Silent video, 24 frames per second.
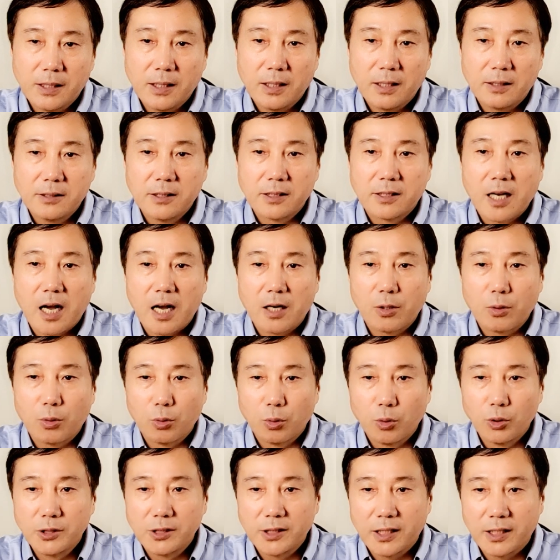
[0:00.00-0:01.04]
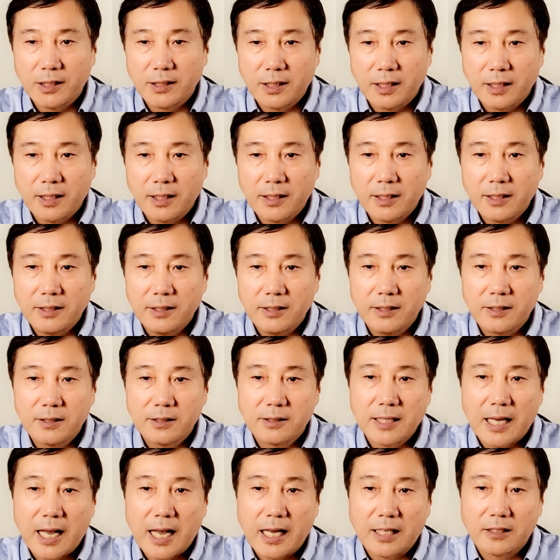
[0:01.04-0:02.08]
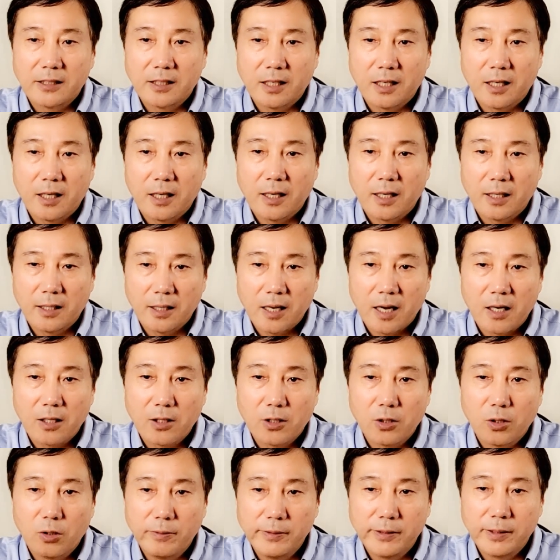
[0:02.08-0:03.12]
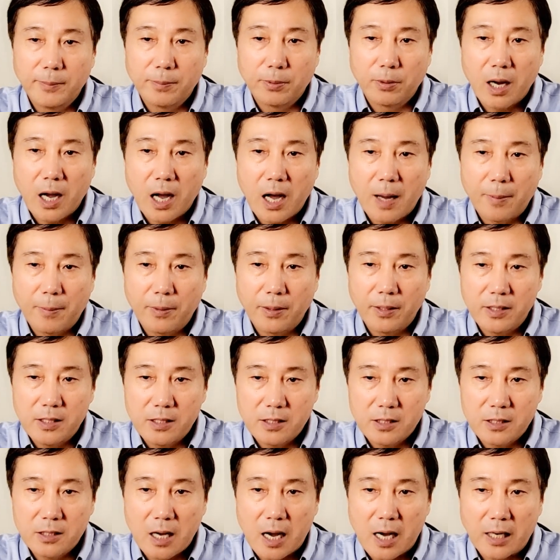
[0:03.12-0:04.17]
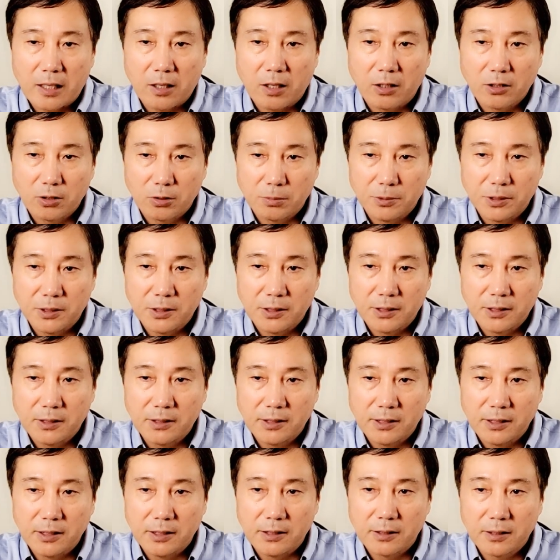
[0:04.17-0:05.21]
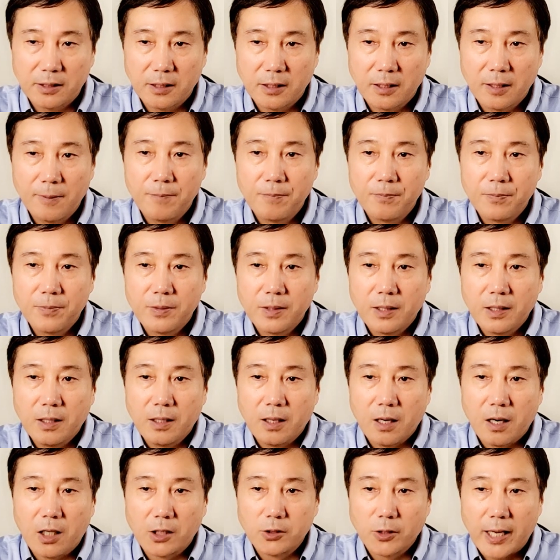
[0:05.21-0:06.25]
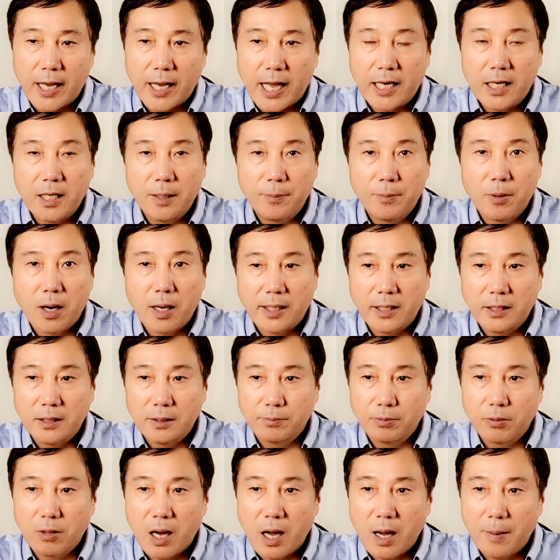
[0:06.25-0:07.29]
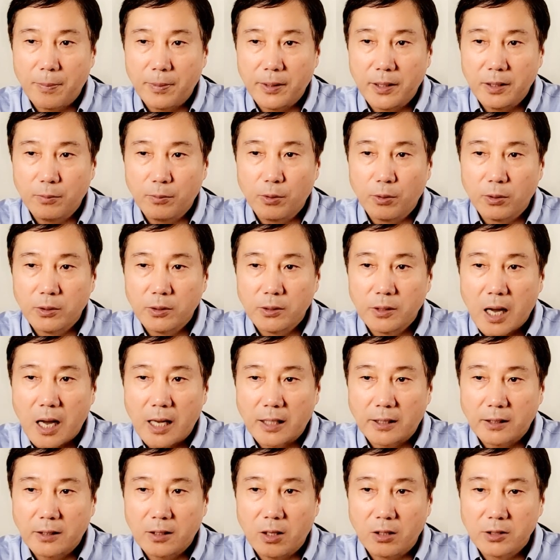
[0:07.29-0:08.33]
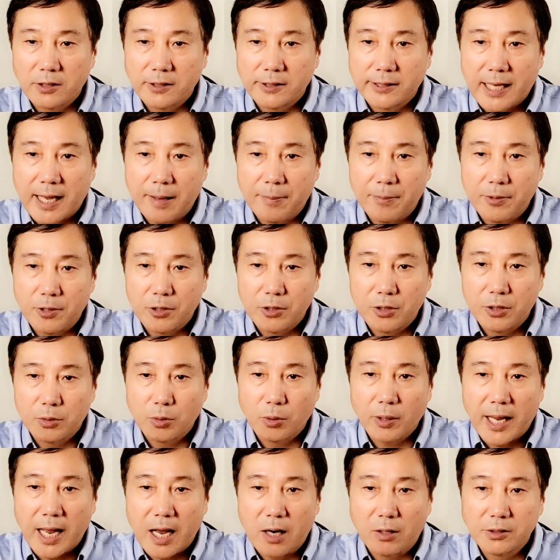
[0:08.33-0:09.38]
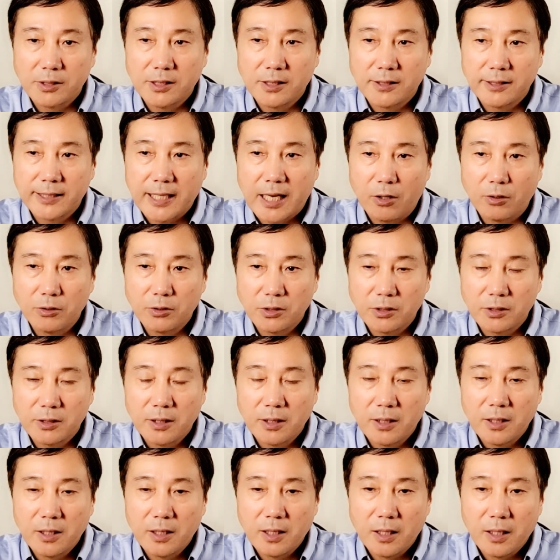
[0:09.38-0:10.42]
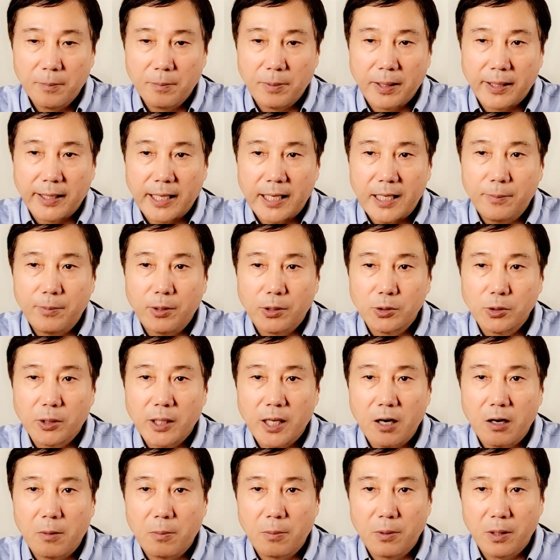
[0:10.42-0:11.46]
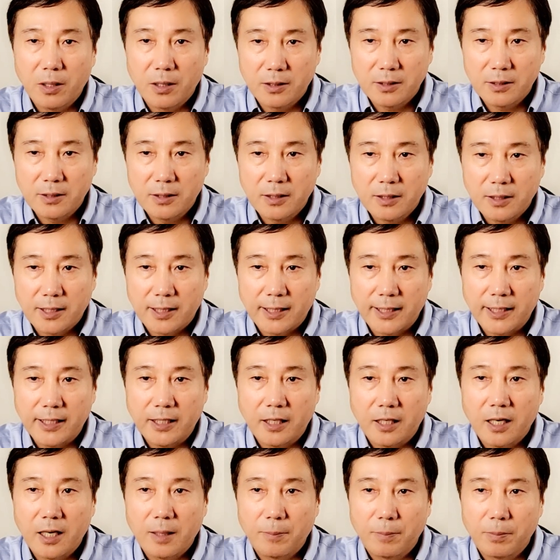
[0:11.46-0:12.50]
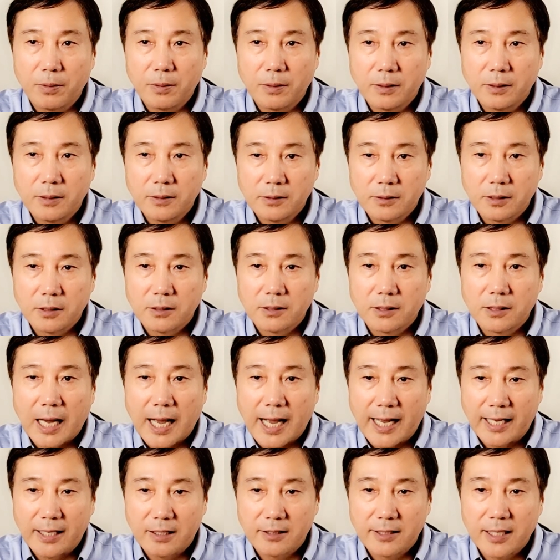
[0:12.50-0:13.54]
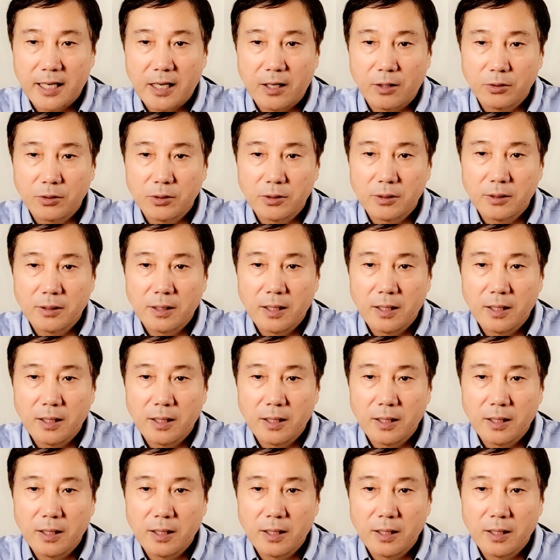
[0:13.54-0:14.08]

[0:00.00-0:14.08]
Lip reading: The conclusion is that long COVID probably is not autoimmune disease. Autoantibodies probably will not cause damage to healthy cells, but able to help us clear up the dying cells.